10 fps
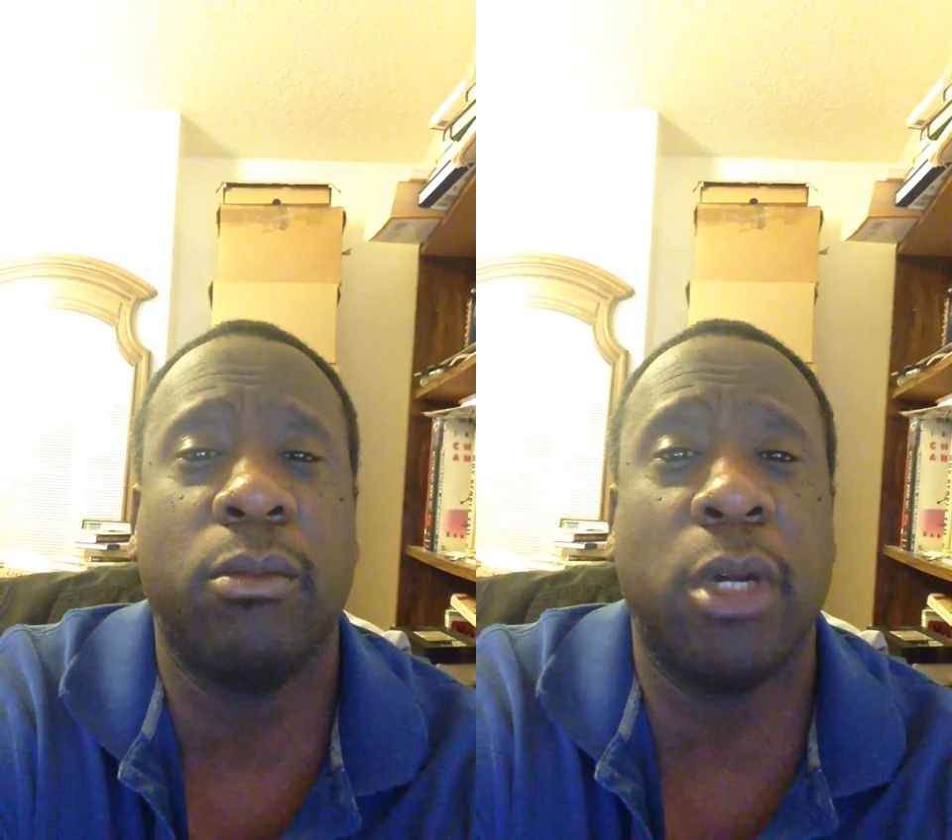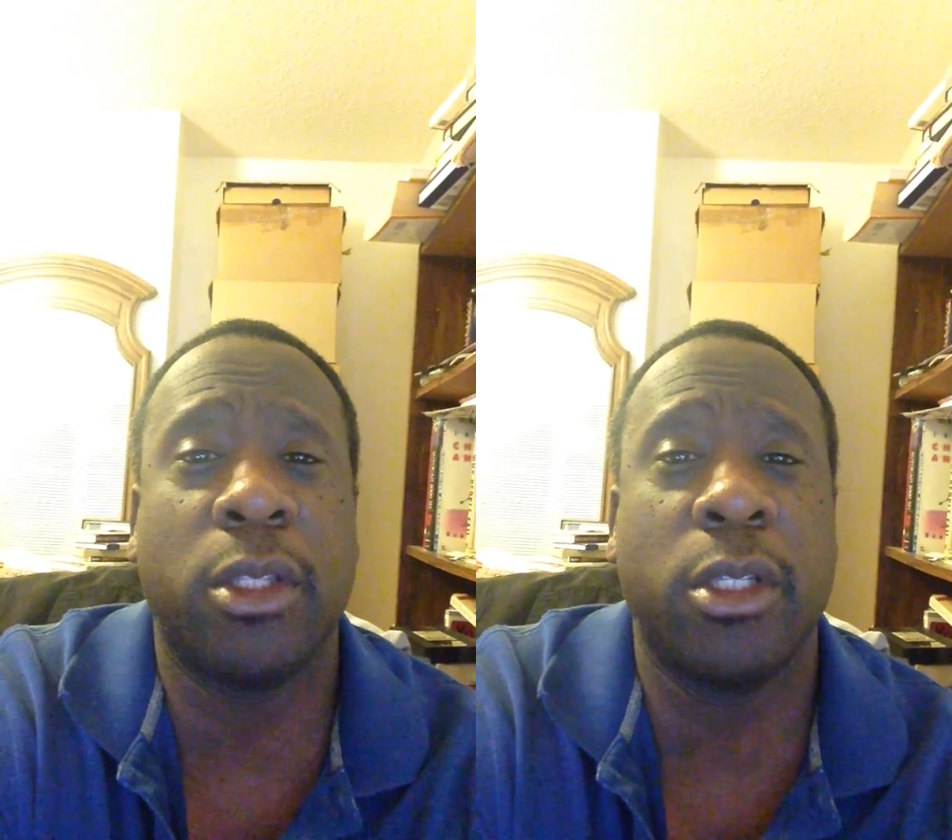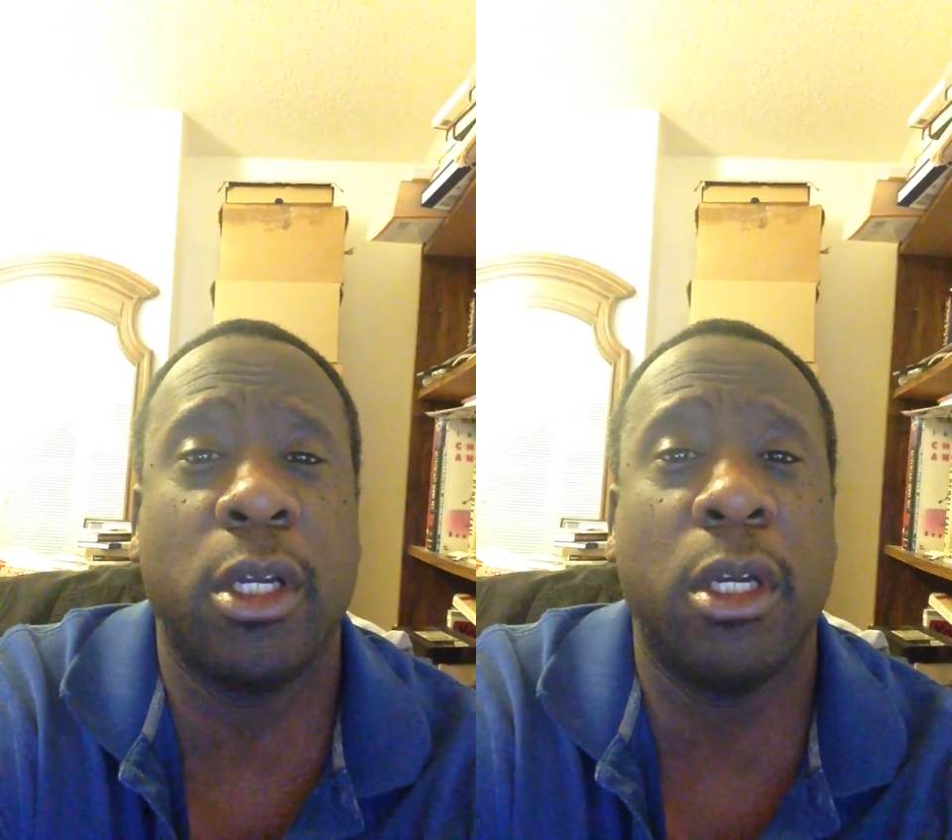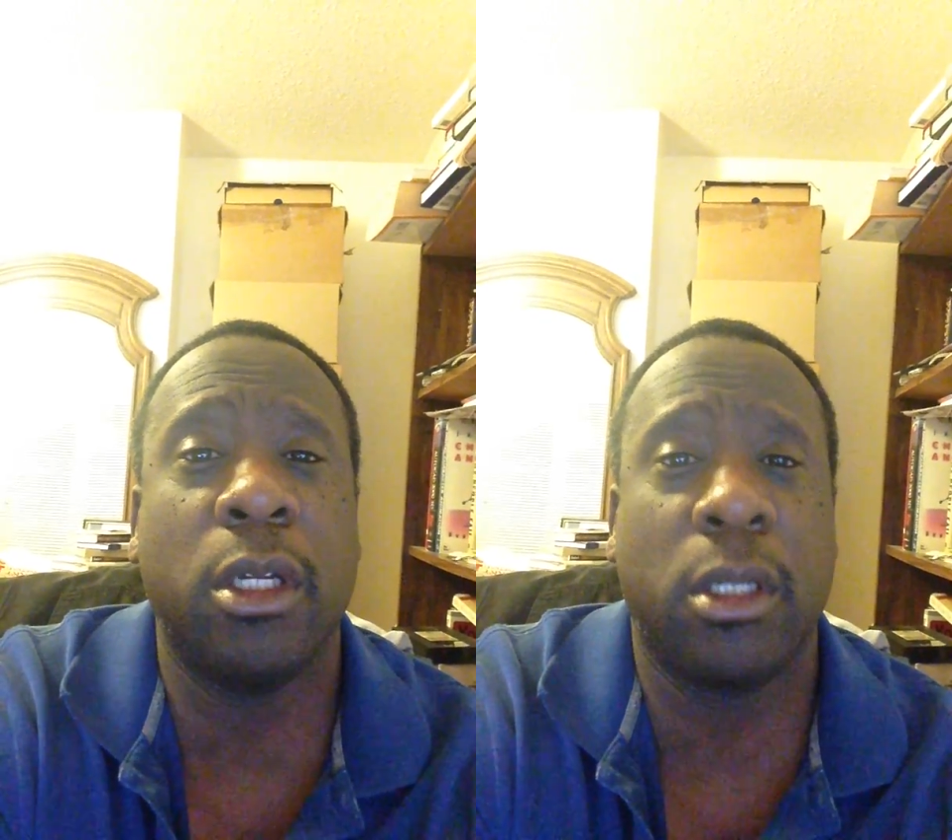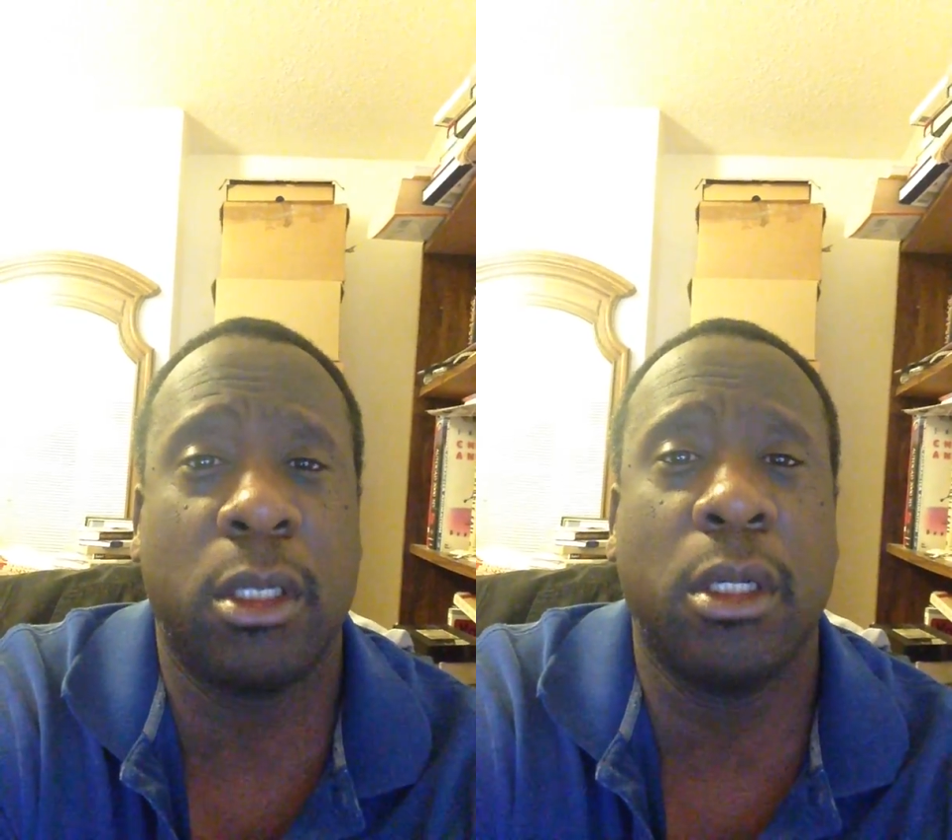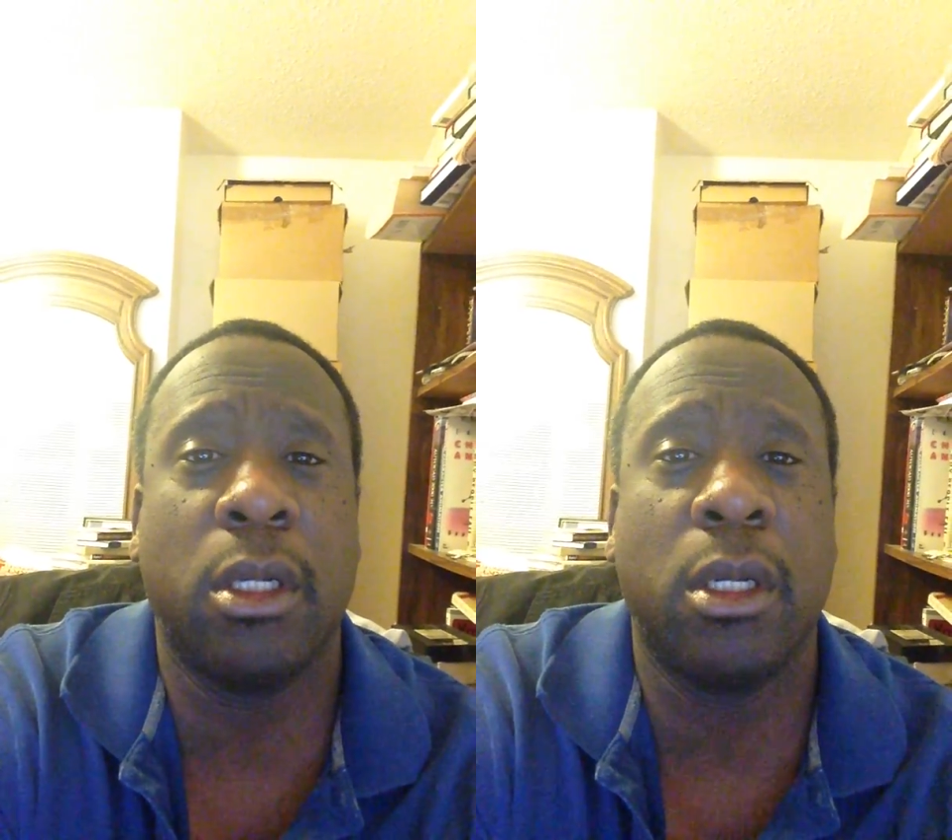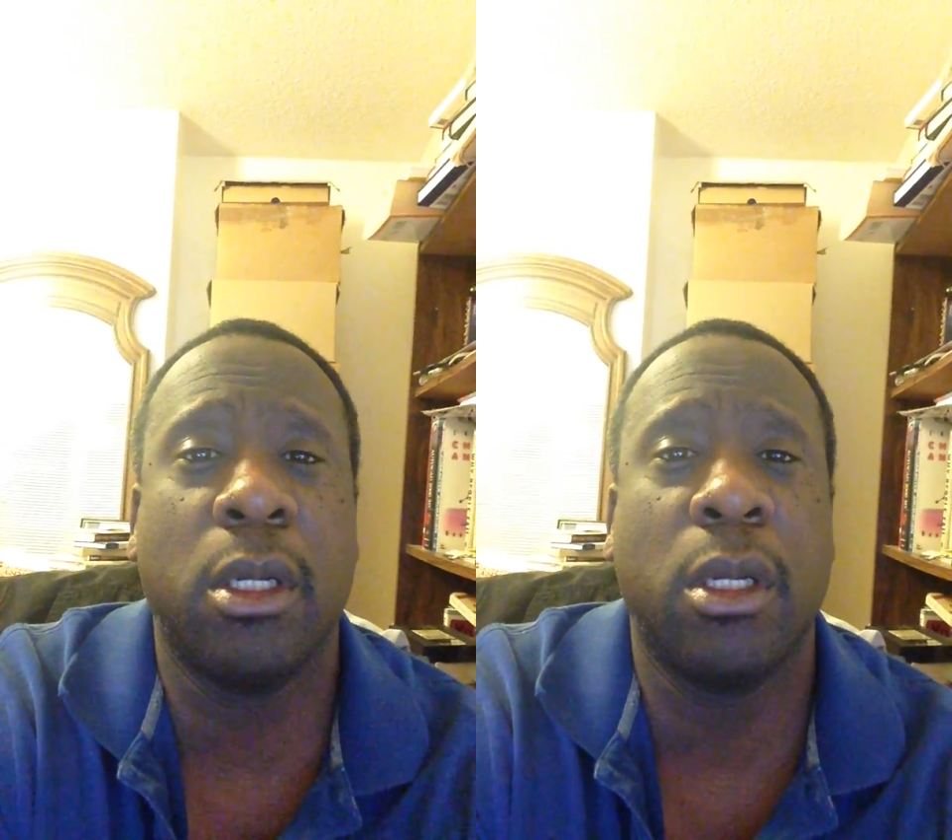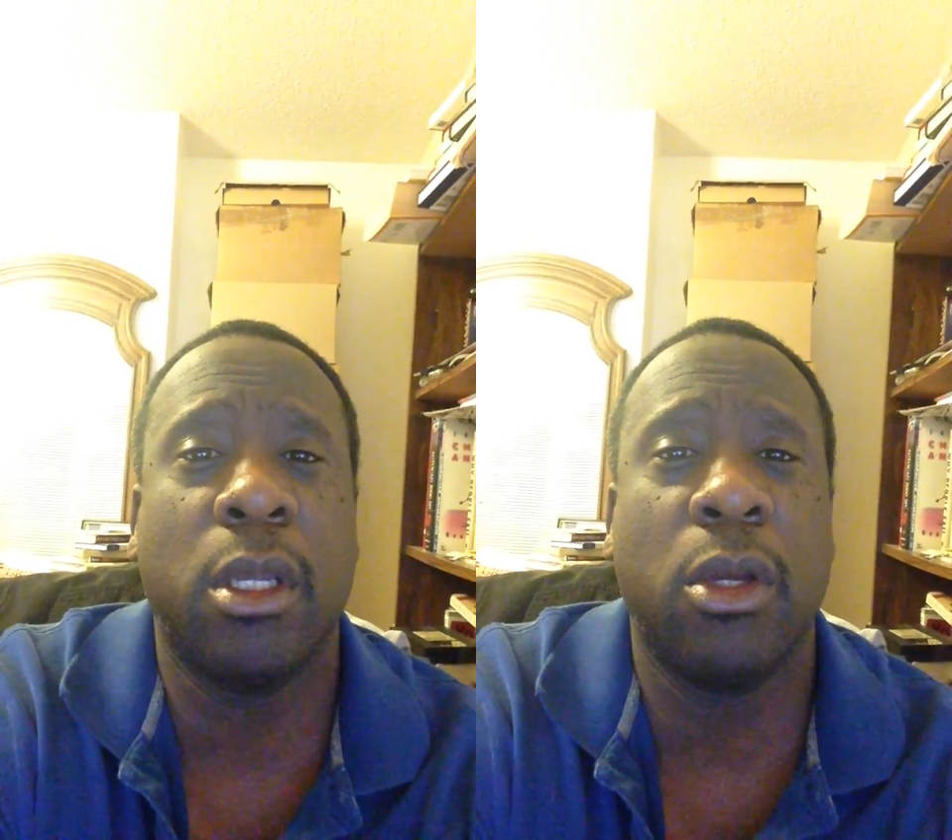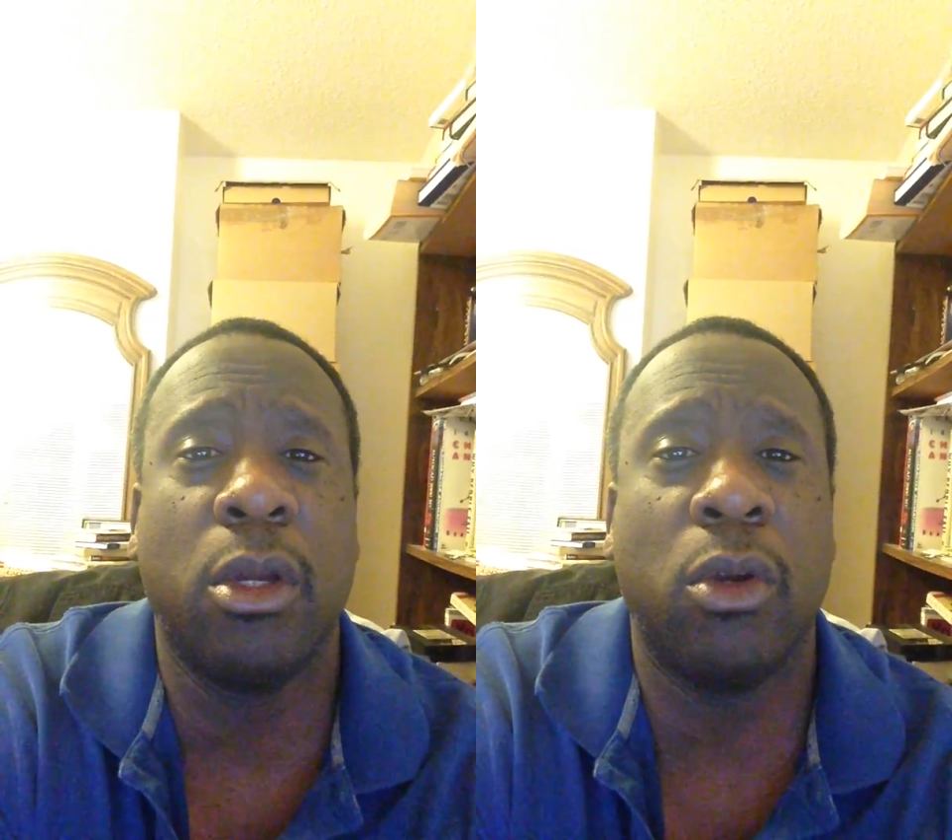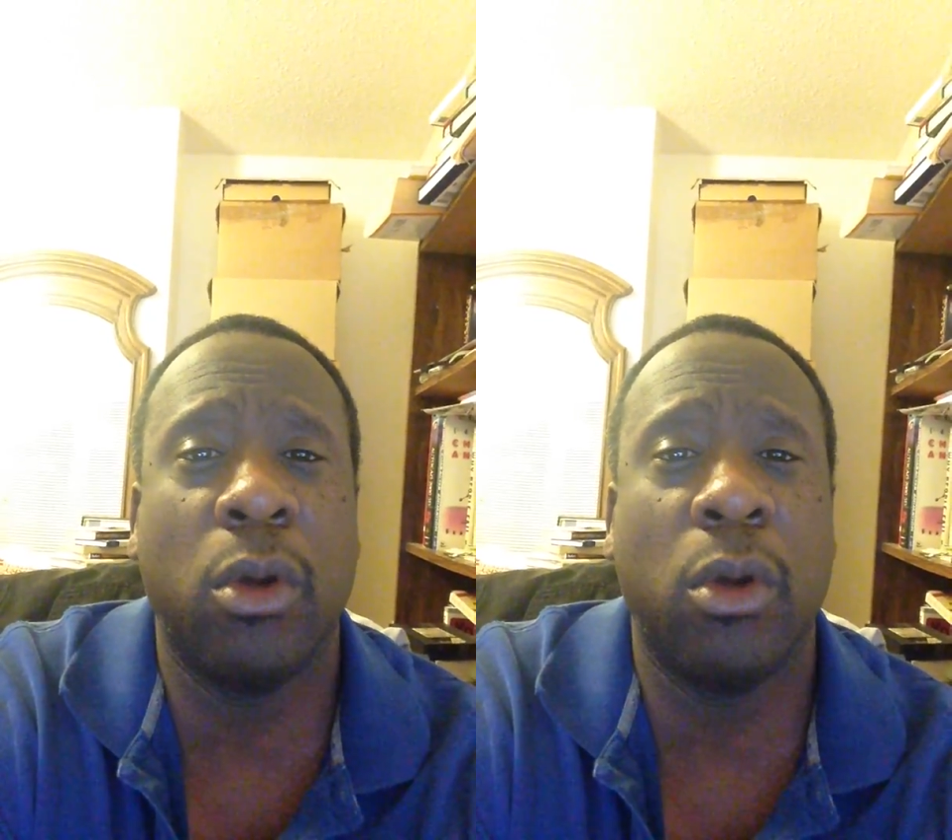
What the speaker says: But it